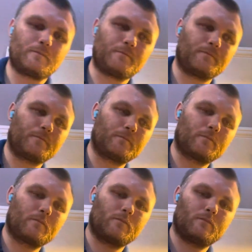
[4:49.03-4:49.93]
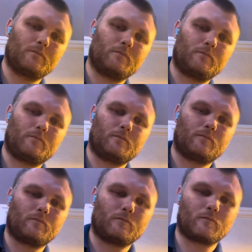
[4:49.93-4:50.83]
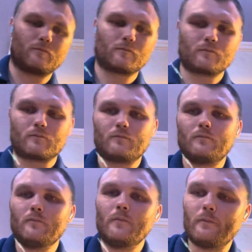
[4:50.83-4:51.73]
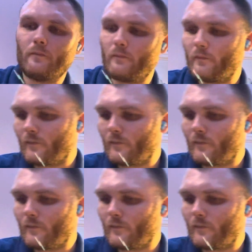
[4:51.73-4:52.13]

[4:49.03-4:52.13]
[no speech]